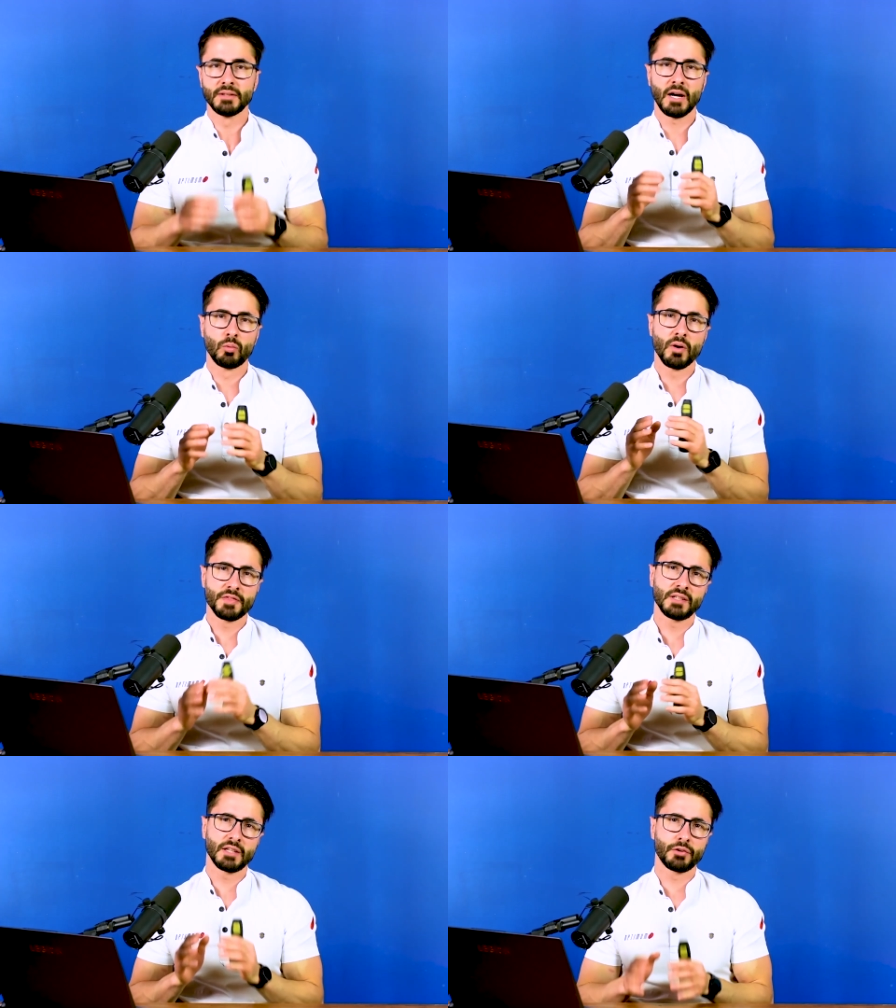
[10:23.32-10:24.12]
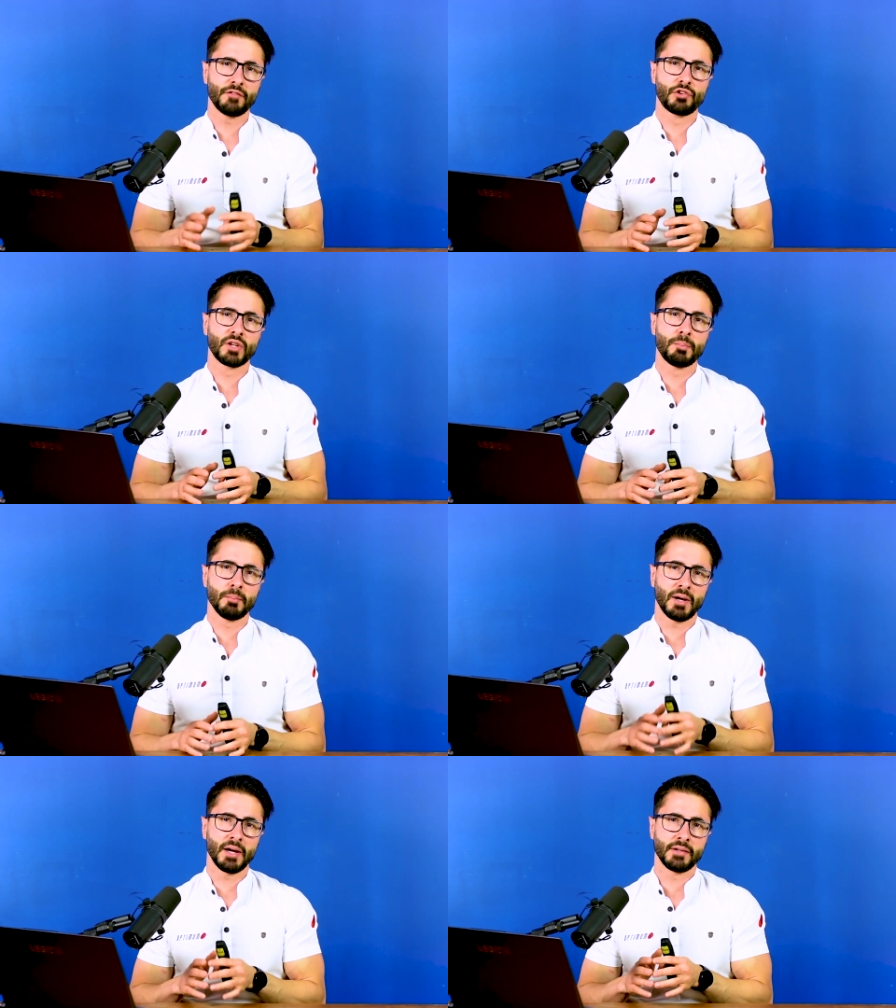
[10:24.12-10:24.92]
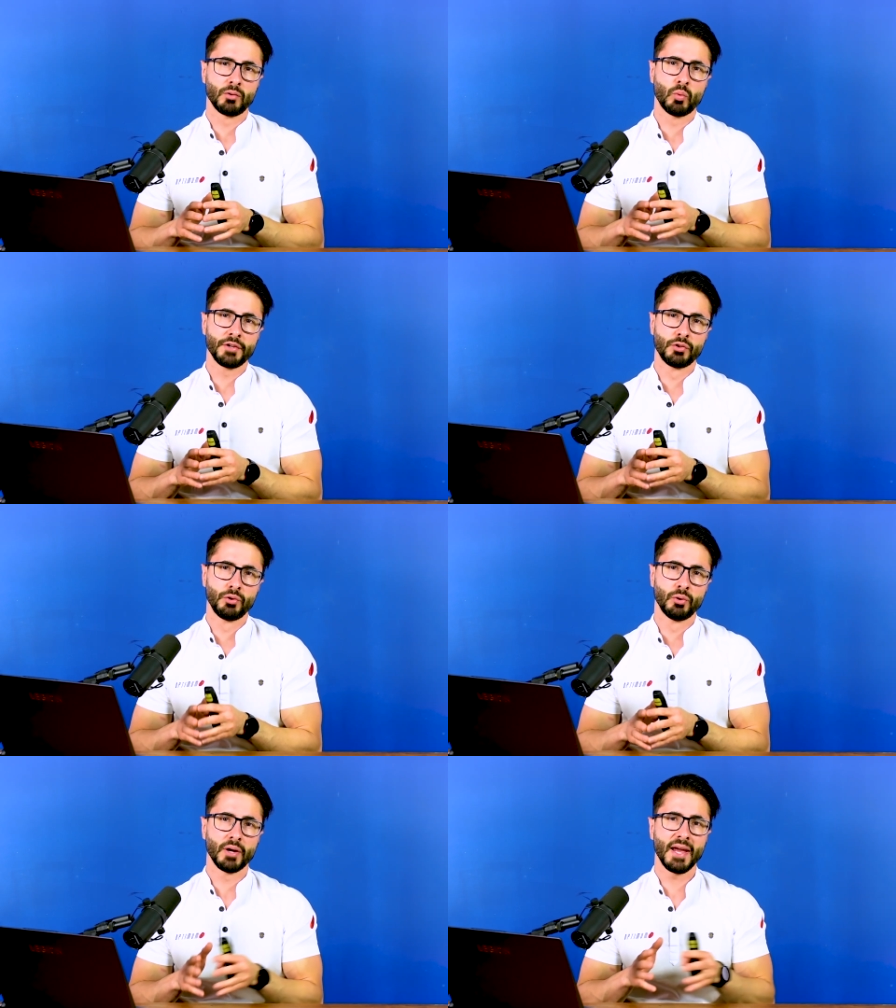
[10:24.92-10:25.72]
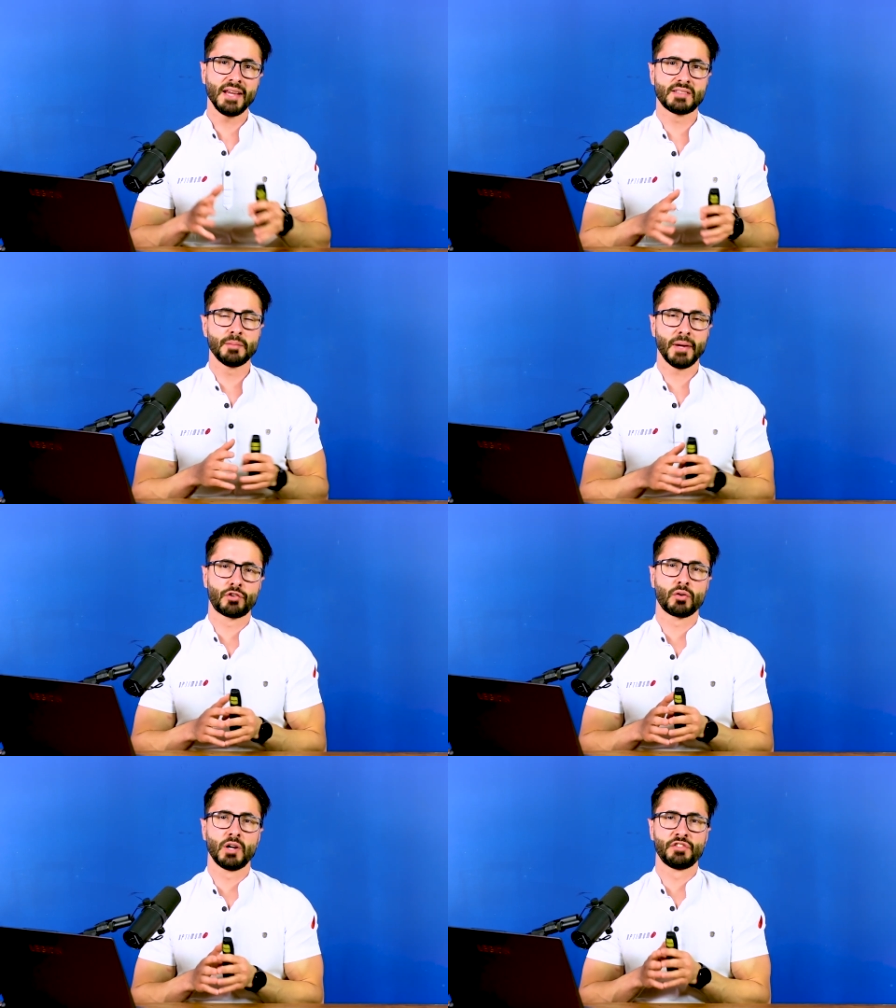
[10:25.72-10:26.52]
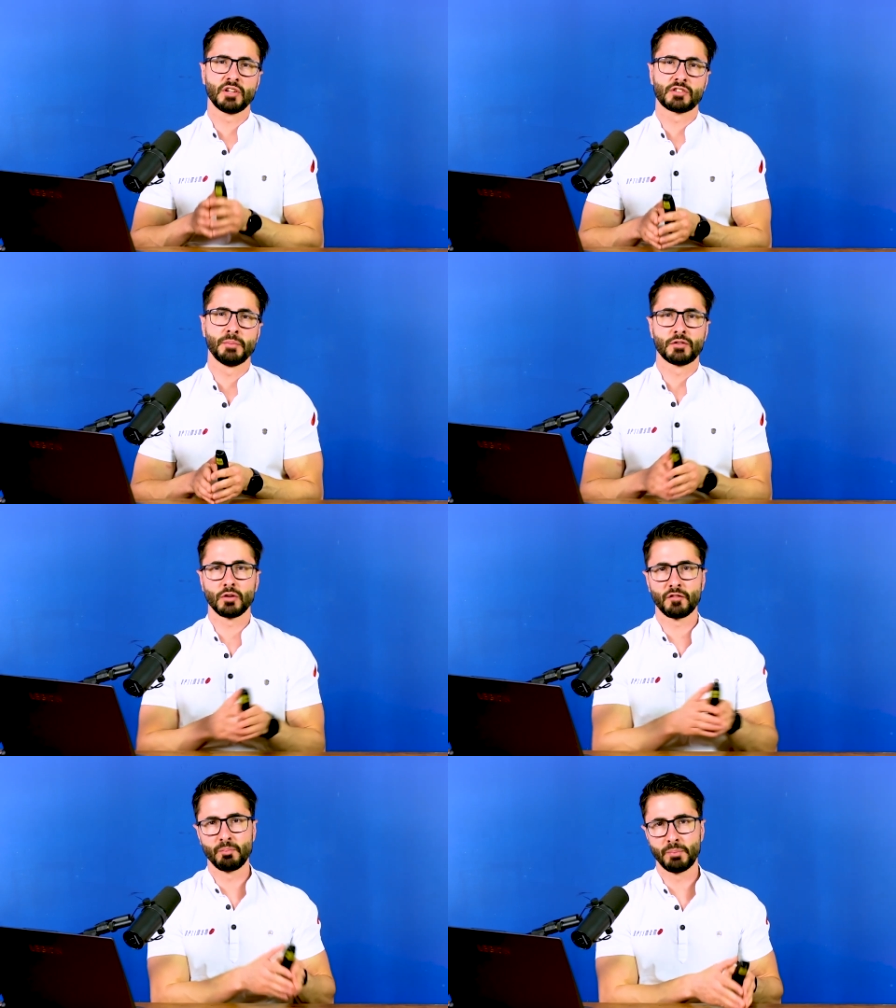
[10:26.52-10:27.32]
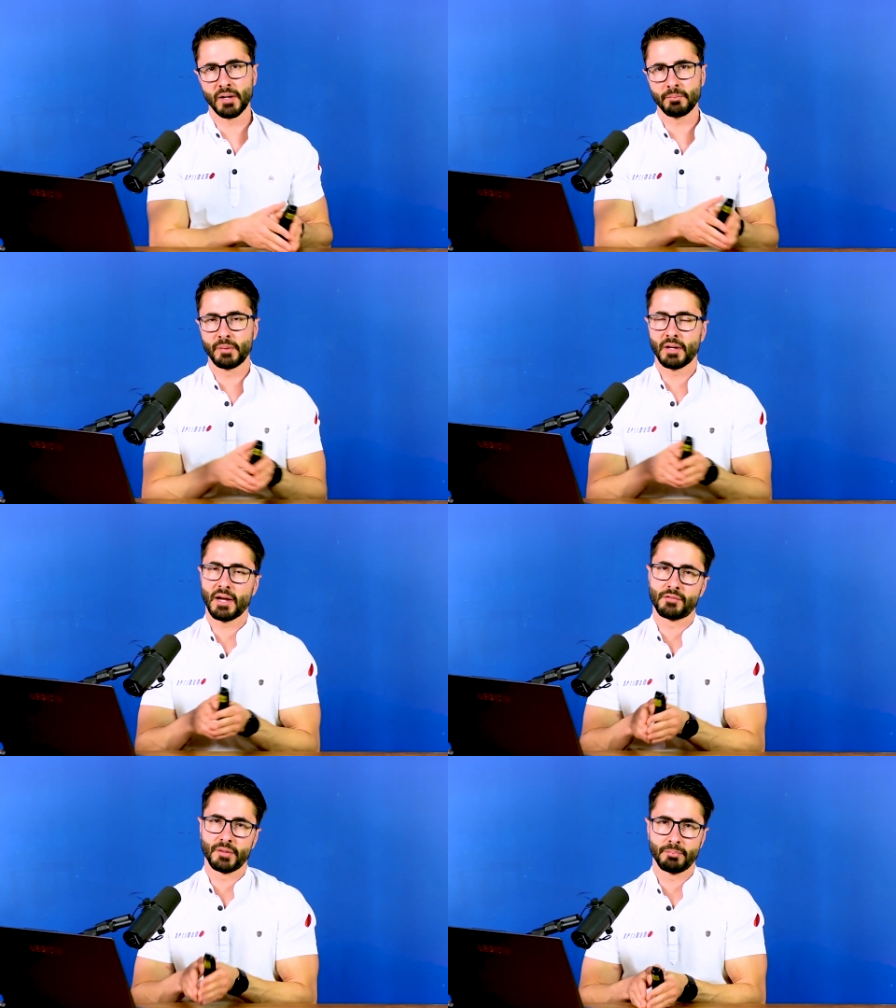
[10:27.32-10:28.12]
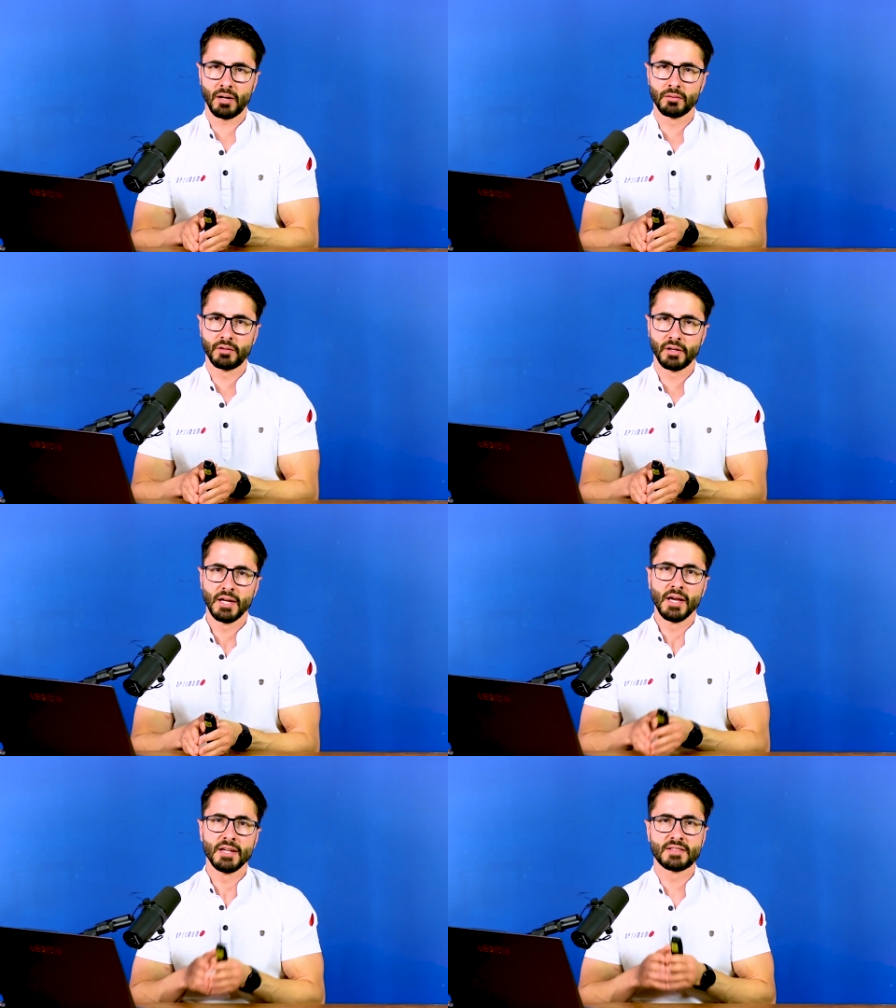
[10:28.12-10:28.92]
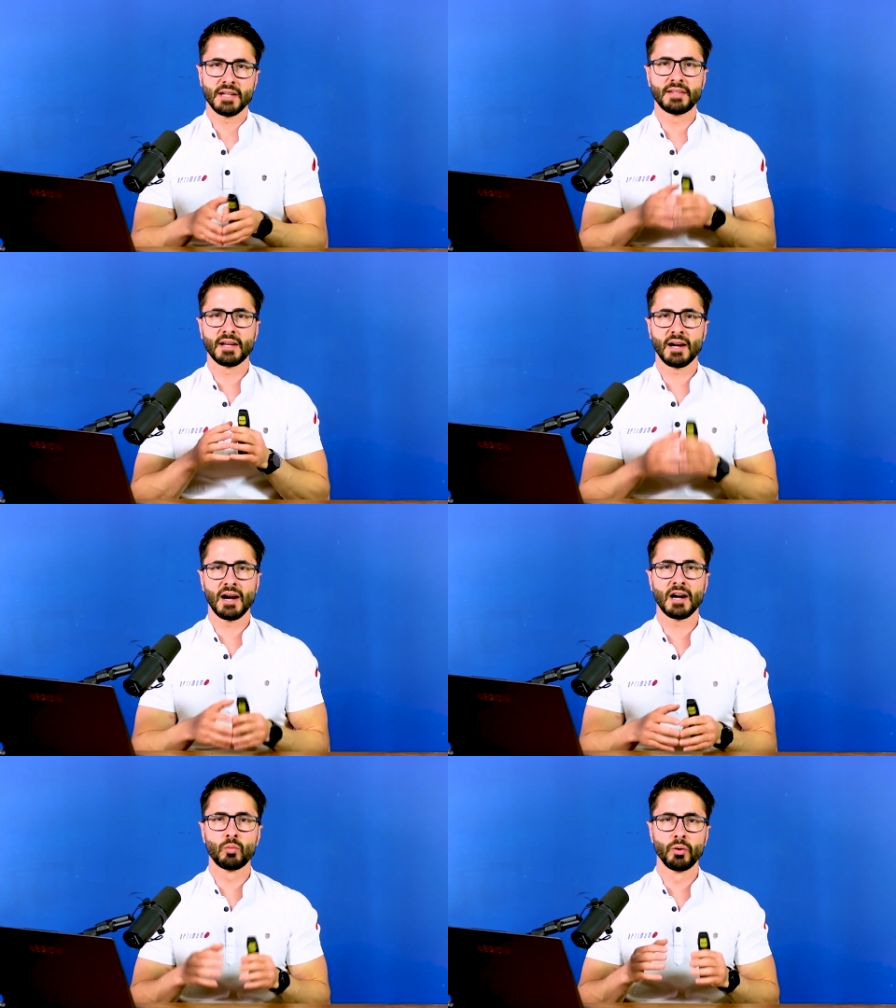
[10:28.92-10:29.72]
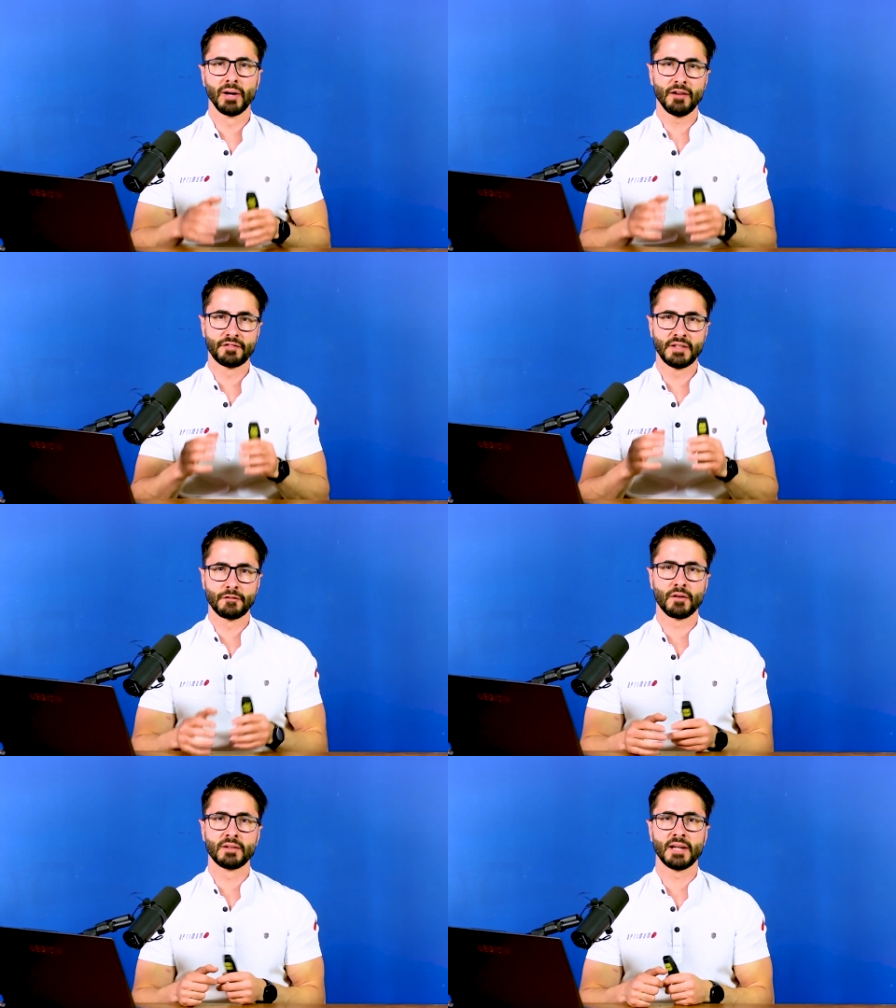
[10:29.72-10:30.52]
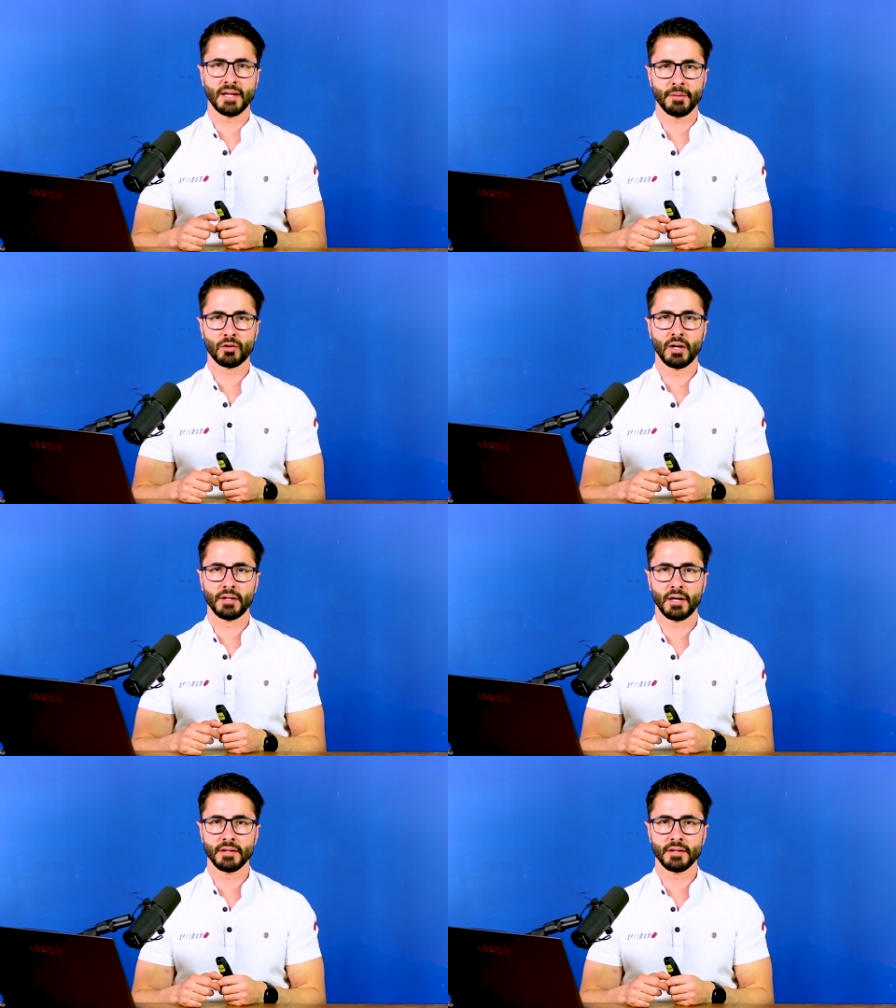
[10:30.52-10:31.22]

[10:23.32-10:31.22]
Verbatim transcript: Now, one thing that you have to keep in mind when you do asymmetrical adjustments of bump and rebound is that the car will have different dynamic ride